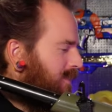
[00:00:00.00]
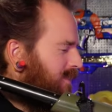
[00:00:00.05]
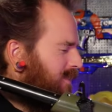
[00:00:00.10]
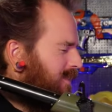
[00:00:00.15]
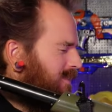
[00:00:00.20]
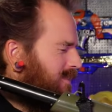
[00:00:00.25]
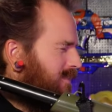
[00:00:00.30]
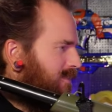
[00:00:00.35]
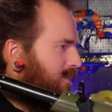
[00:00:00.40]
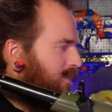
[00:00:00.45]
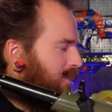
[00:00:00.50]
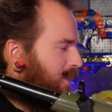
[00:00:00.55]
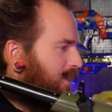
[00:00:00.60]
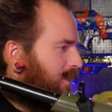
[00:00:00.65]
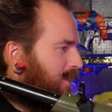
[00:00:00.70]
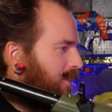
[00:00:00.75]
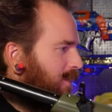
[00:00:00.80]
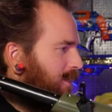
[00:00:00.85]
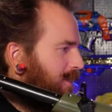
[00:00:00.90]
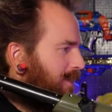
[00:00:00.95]
This is so going
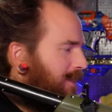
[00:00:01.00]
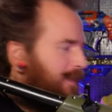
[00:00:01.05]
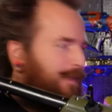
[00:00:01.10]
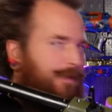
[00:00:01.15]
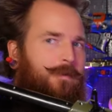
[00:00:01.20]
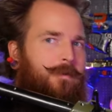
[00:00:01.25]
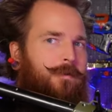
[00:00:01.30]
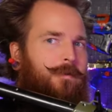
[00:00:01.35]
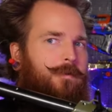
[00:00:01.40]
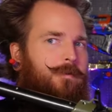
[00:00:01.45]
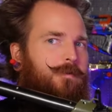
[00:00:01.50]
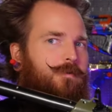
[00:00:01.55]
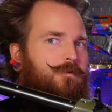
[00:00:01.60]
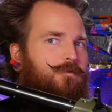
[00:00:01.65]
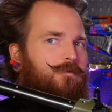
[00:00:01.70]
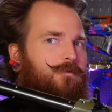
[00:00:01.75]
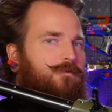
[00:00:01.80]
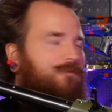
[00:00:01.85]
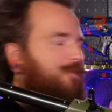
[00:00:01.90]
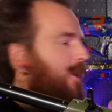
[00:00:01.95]
to hurt.
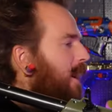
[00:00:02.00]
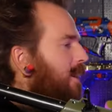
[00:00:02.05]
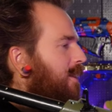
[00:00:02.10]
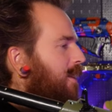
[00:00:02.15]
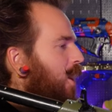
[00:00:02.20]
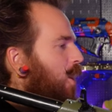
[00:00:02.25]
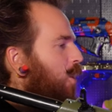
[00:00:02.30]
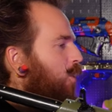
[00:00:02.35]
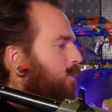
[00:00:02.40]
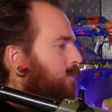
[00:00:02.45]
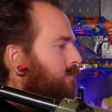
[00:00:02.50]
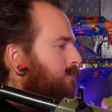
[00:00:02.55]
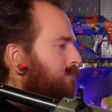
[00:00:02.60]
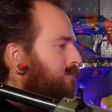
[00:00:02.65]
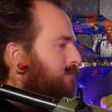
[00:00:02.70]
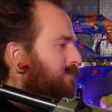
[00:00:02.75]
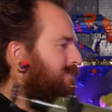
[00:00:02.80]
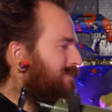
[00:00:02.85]
Fire in the hole.